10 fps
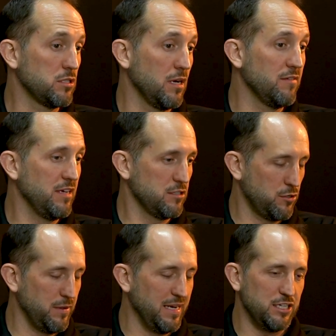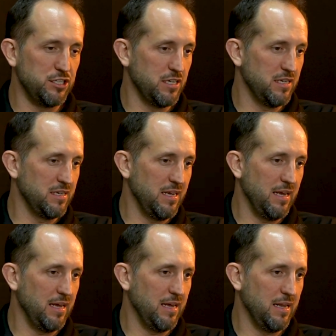of His creation,
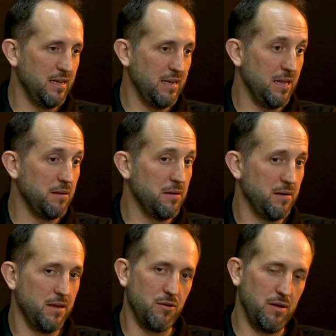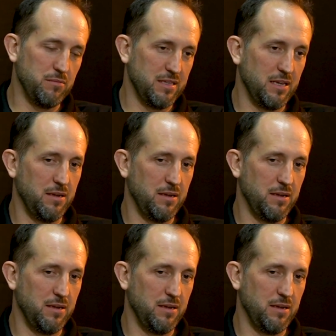and I would think